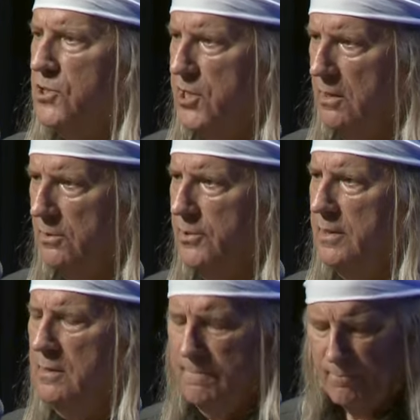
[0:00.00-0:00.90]

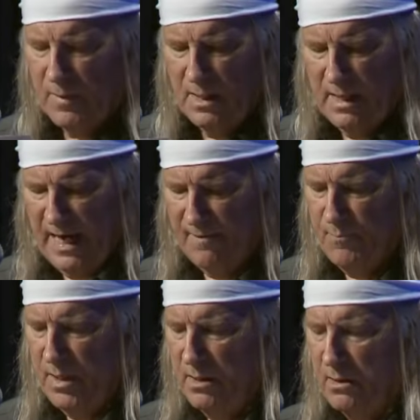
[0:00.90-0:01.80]
Children
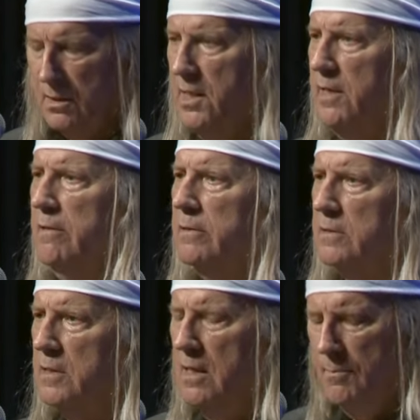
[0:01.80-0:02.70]
have been
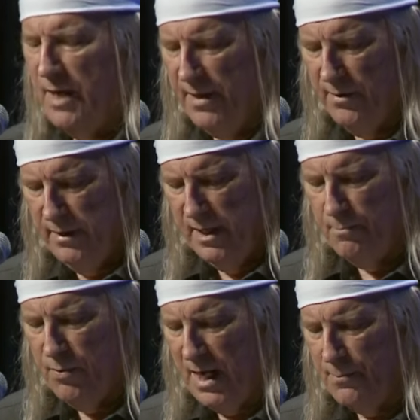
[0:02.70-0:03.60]
killed by their
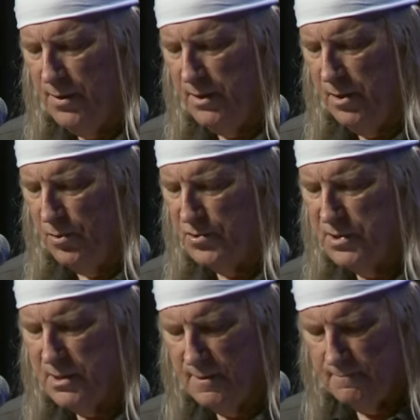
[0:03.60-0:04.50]
improper
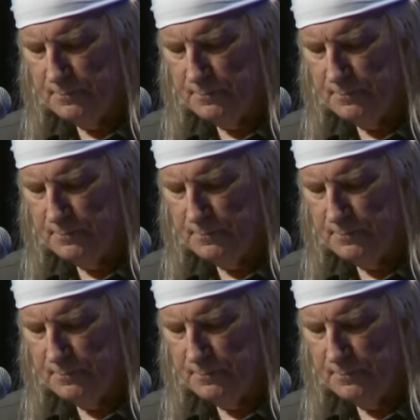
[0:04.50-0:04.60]
use.